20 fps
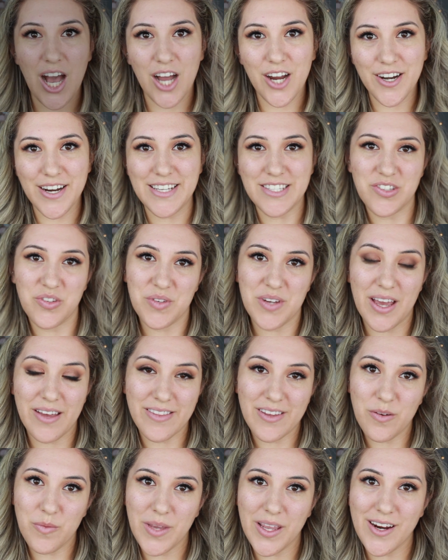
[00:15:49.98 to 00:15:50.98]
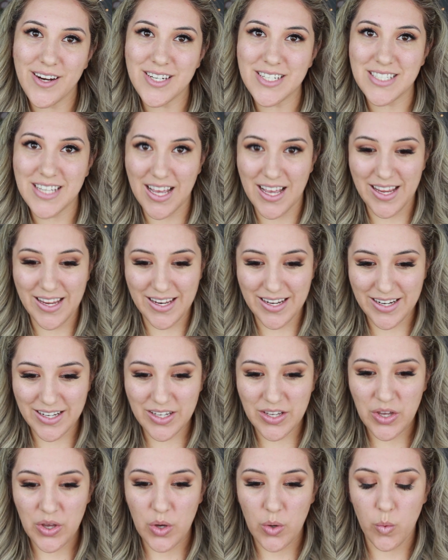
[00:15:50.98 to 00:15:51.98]
All right, so now that we are
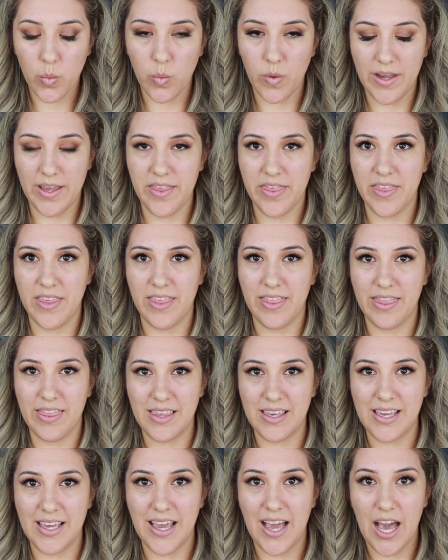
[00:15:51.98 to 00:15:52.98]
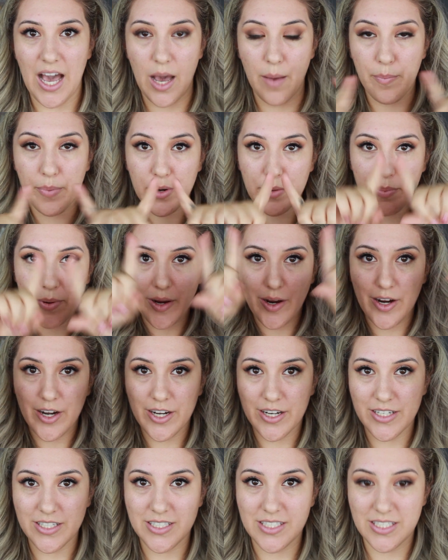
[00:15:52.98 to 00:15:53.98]
done with the upper
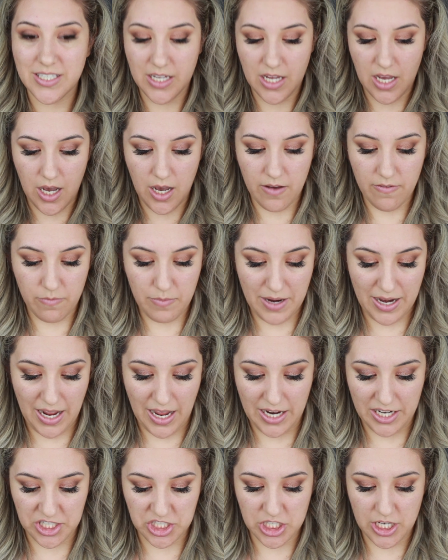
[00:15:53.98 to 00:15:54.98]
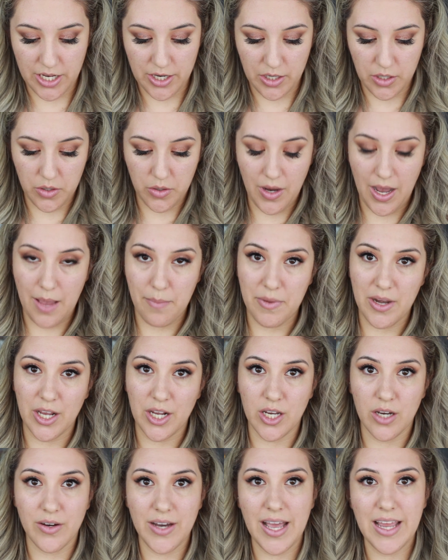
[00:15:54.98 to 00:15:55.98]
part of my eyeshadow, I'm gonna
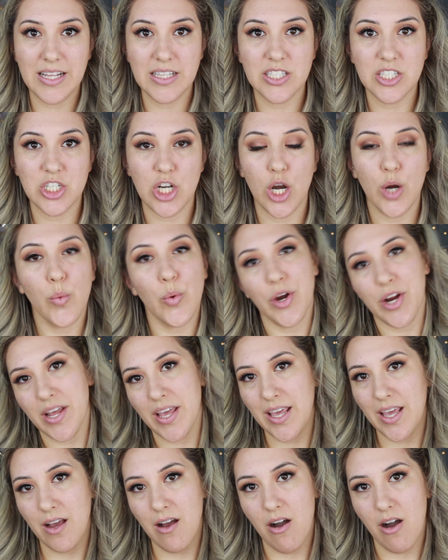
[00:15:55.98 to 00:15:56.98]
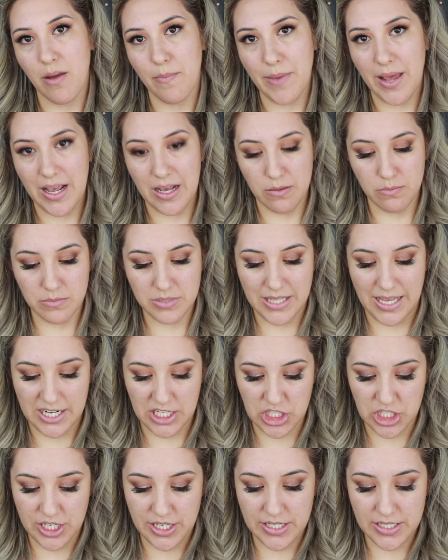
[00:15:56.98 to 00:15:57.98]
go ahead and start working on my
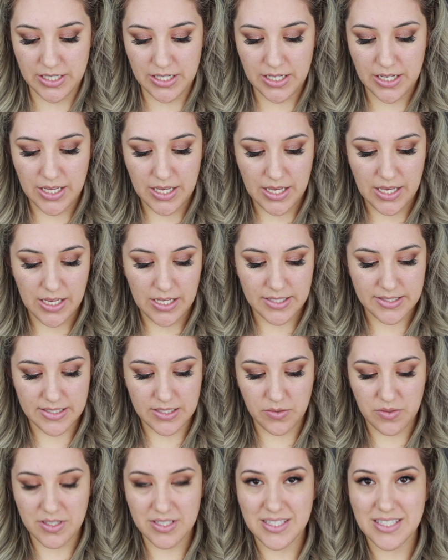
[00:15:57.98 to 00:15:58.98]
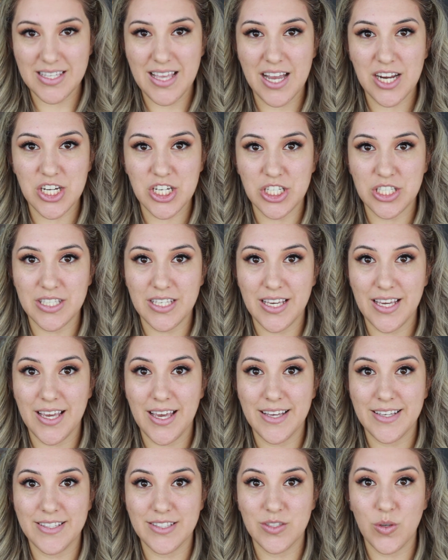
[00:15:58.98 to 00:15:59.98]
complexion. So this is
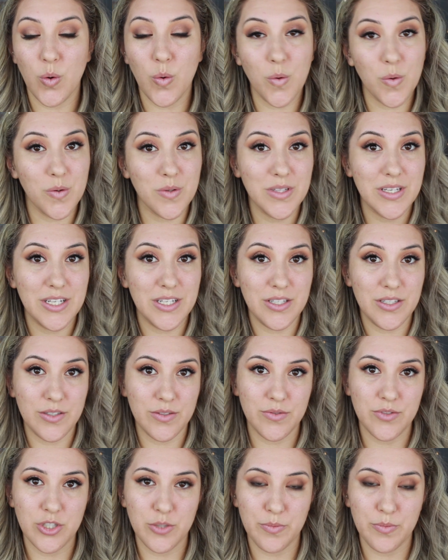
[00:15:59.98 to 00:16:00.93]
actually totally new